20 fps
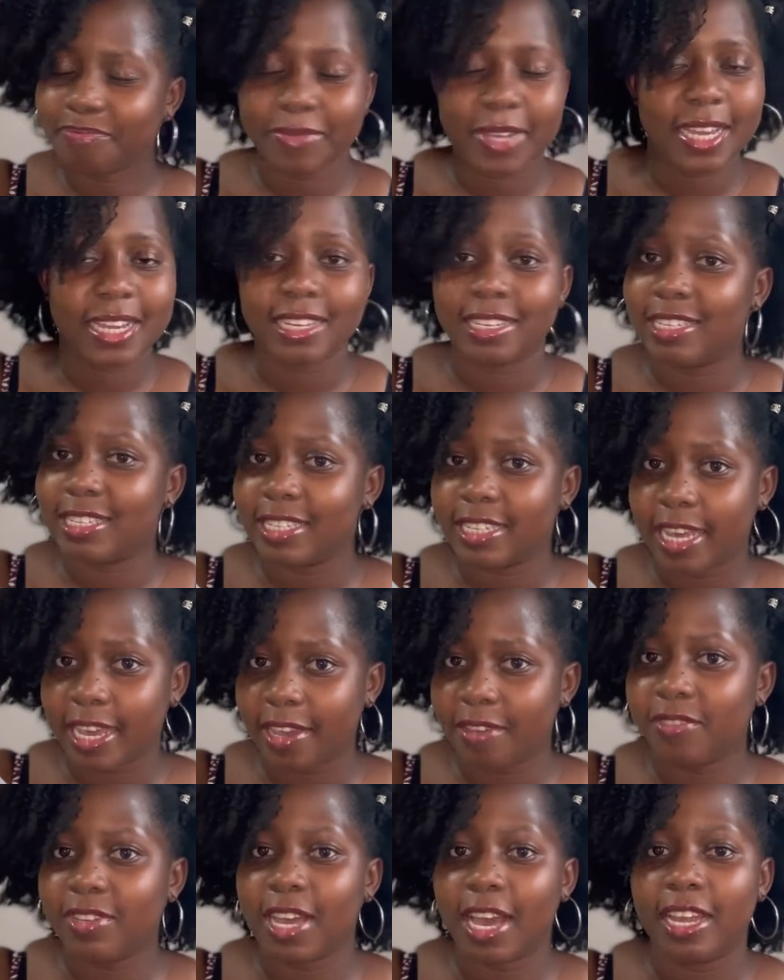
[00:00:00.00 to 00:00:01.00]
it
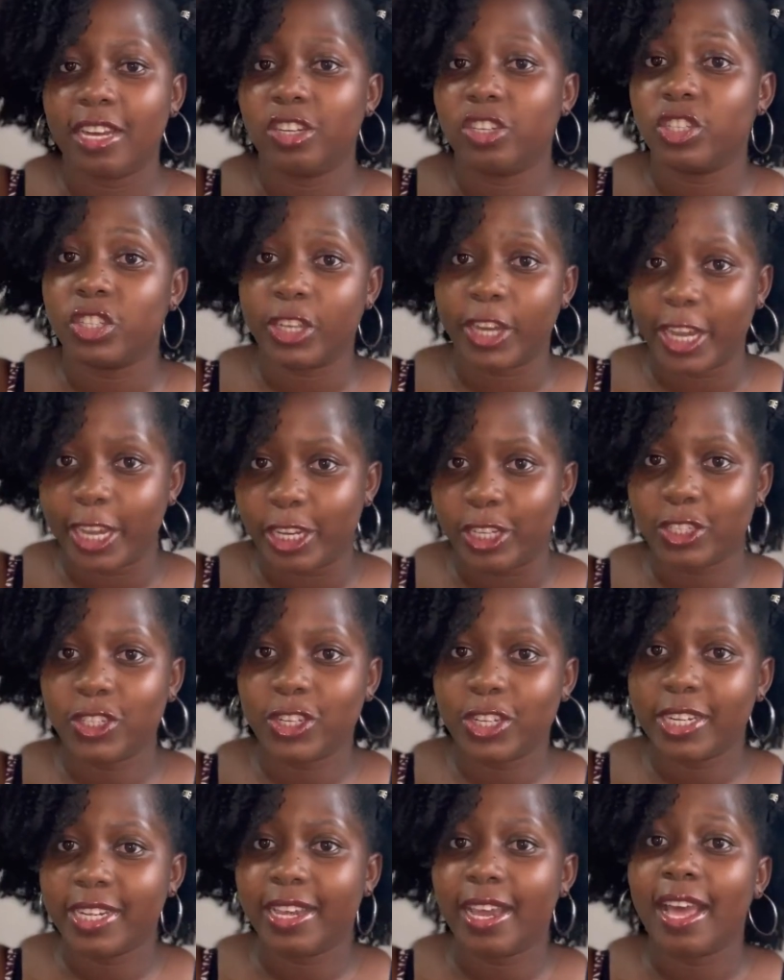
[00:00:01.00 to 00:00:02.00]
saved and
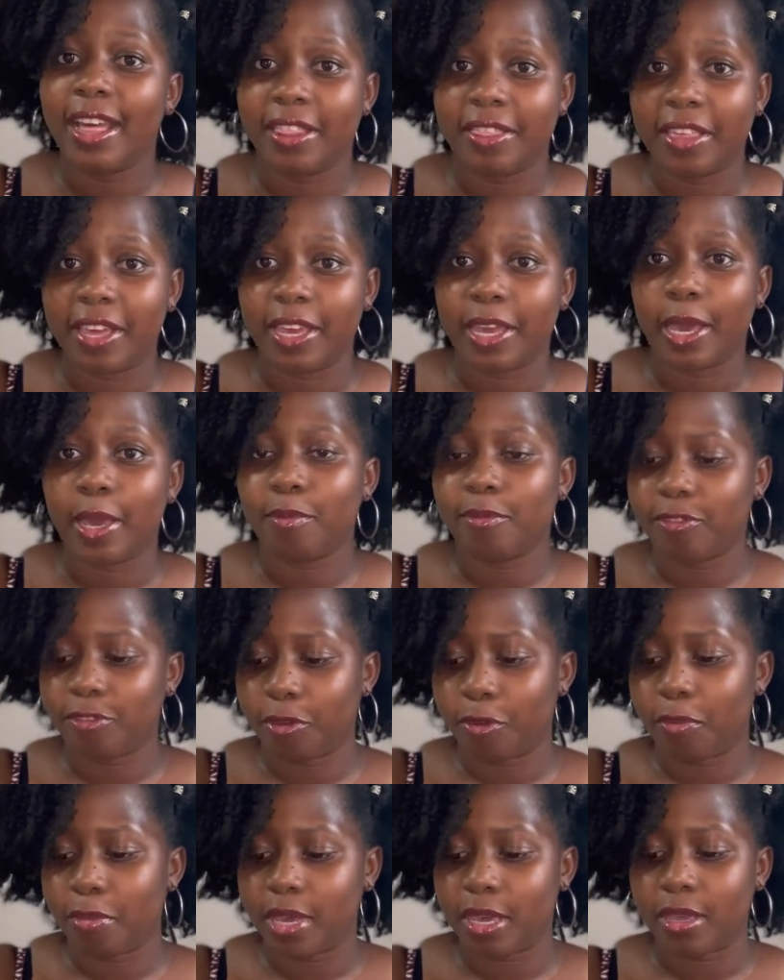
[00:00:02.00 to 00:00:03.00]
changed the game for
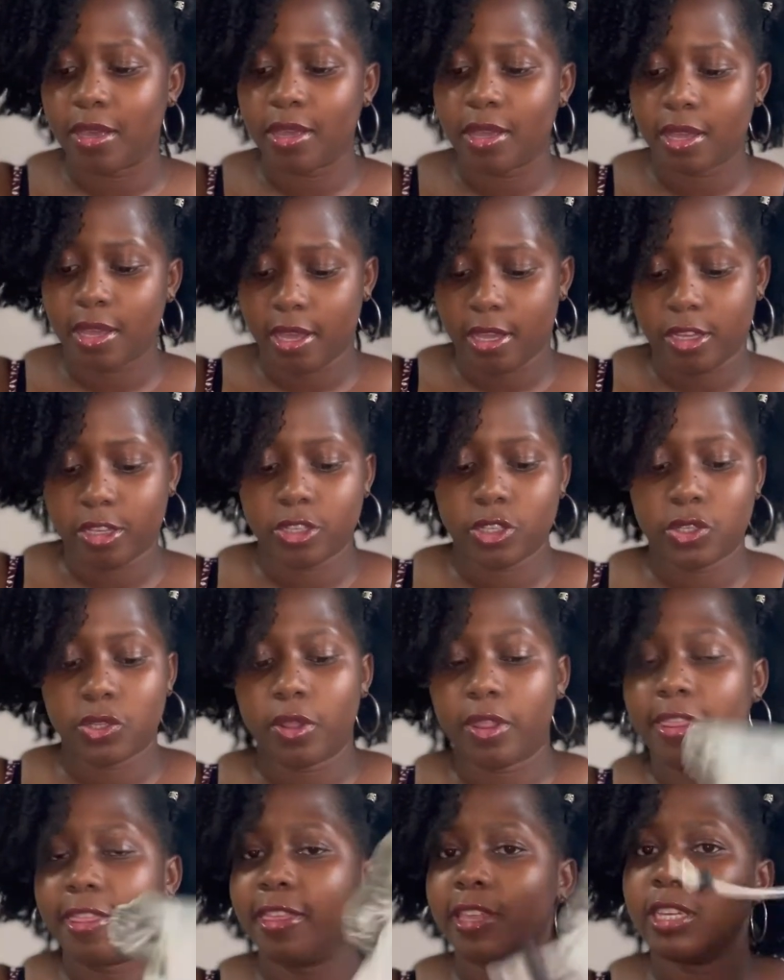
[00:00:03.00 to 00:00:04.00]
me. So
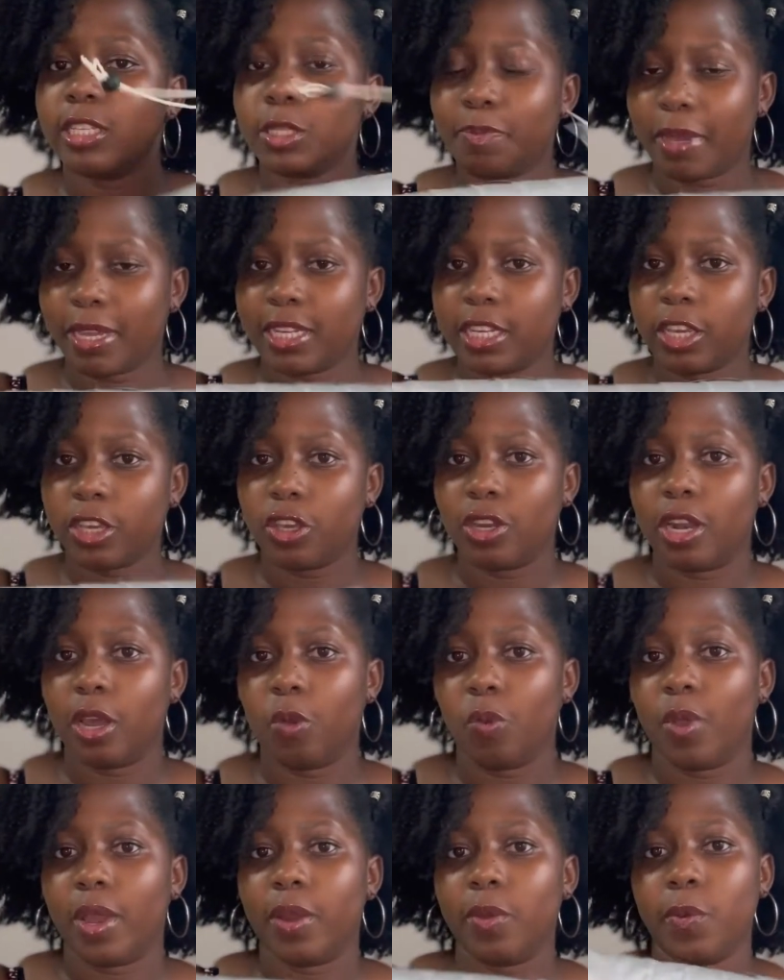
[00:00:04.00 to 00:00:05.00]
this particular
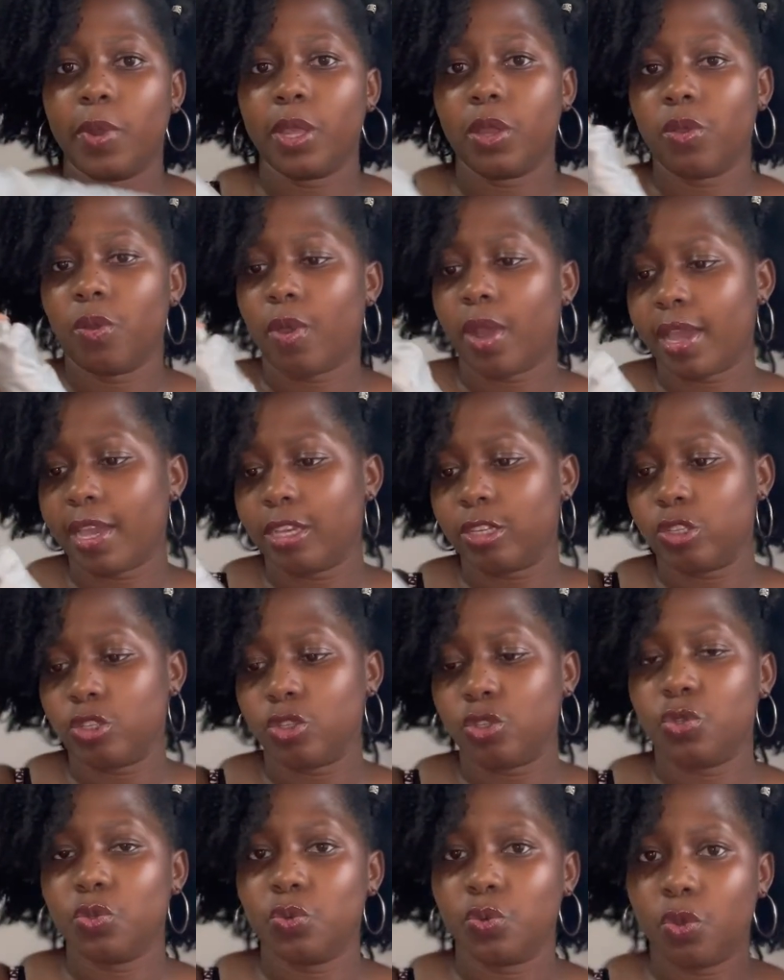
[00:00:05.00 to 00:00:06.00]
one requires you
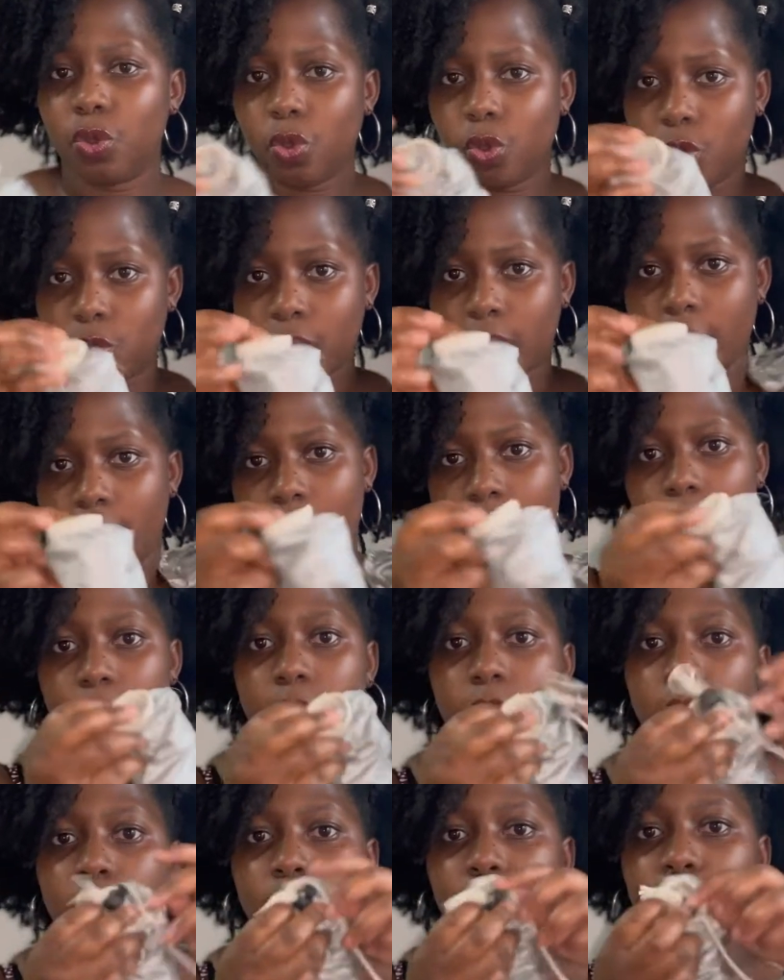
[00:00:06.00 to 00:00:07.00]
to hook a
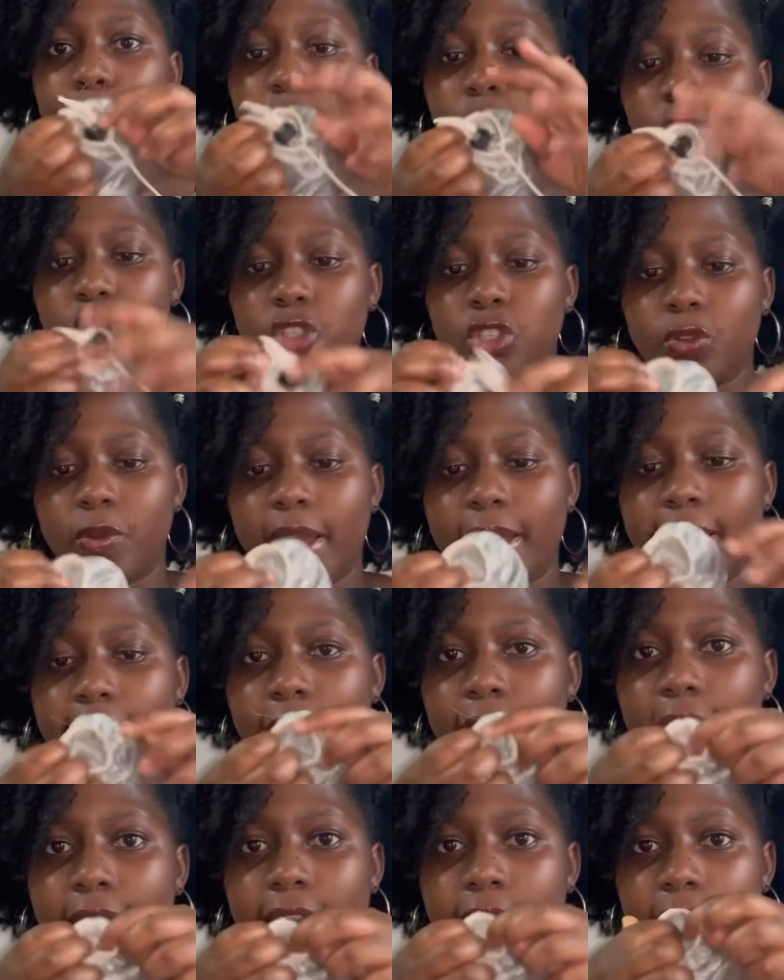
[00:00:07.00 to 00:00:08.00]
blow dryer
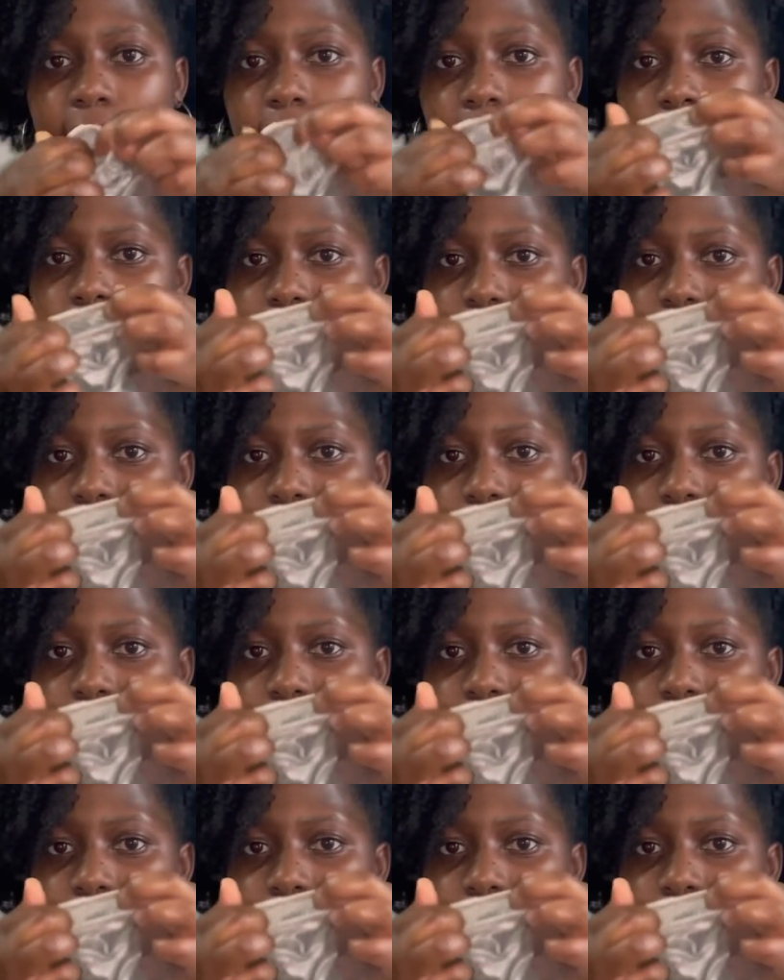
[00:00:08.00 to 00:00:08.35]
here,